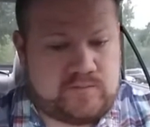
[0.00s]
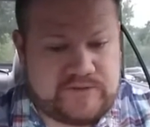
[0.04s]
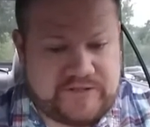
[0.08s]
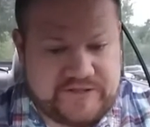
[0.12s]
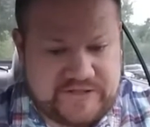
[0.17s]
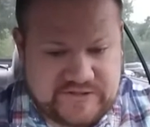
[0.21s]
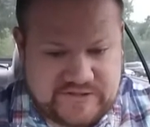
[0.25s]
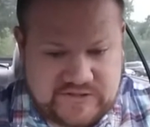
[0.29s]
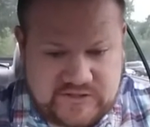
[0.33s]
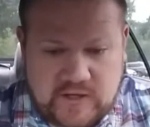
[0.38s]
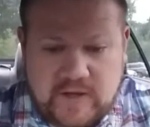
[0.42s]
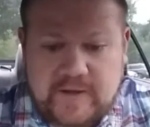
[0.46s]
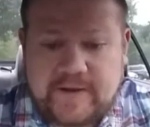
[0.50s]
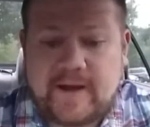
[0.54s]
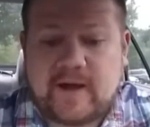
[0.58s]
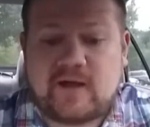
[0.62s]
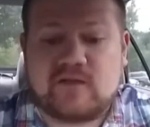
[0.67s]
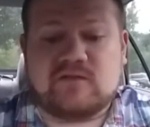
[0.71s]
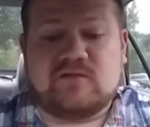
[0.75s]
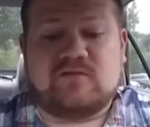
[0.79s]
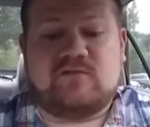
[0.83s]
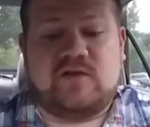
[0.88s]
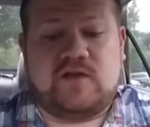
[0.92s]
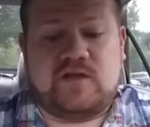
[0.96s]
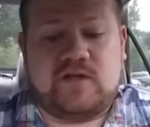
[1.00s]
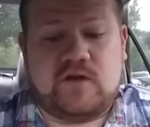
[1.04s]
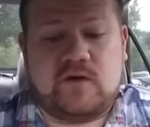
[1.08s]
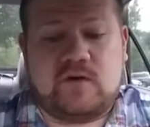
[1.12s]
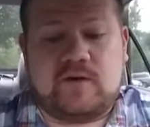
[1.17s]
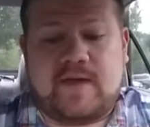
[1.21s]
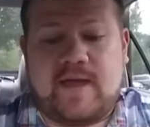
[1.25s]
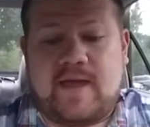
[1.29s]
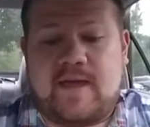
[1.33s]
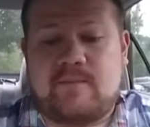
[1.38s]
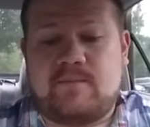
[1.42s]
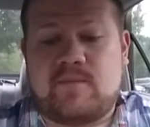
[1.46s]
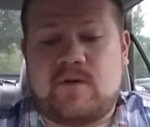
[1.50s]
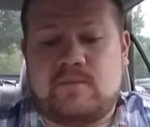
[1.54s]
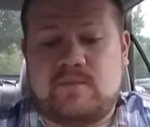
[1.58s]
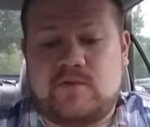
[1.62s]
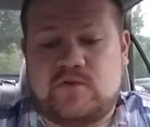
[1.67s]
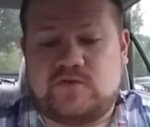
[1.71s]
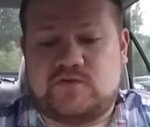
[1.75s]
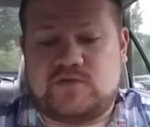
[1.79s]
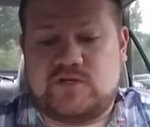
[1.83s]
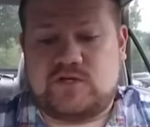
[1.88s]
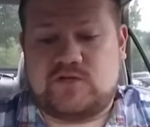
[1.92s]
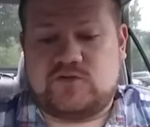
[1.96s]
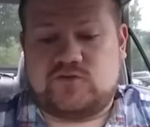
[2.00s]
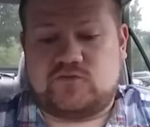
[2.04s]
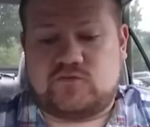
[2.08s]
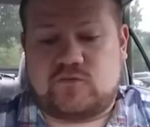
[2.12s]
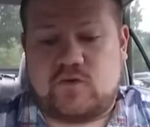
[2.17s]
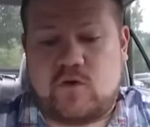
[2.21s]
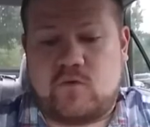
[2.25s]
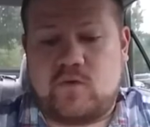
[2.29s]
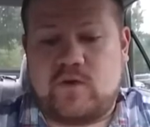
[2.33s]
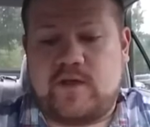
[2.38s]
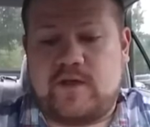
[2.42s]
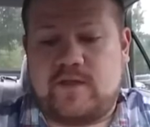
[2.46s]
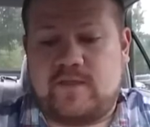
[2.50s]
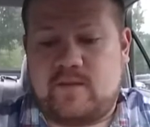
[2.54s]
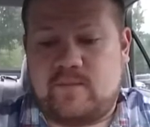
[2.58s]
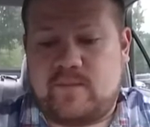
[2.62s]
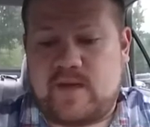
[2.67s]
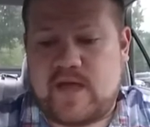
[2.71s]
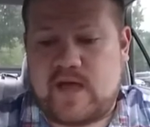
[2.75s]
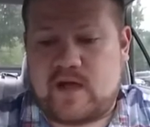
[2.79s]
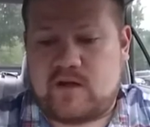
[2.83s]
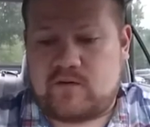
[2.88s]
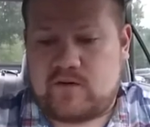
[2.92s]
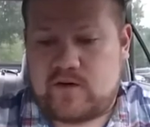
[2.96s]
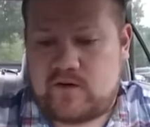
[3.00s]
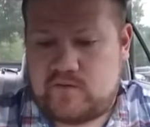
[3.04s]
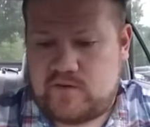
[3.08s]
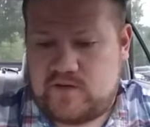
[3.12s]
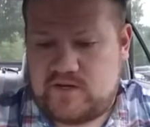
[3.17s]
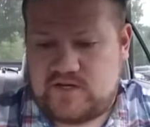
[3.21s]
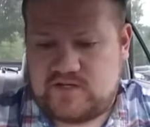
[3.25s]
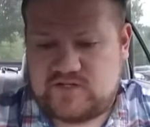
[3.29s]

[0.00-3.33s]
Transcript: Please cut out the video game music droning in the background.